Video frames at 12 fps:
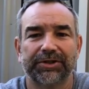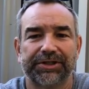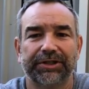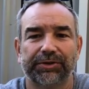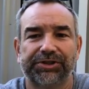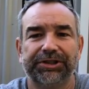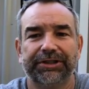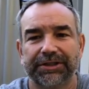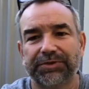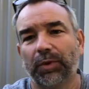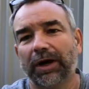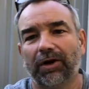sheet
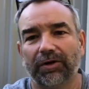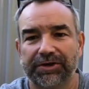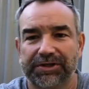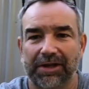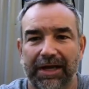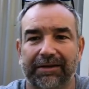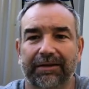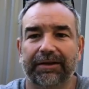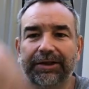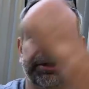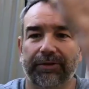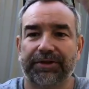as well, just like the,
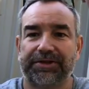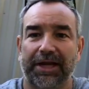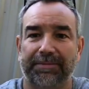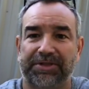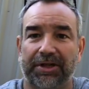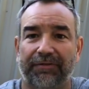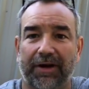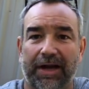you know, the same stuff I got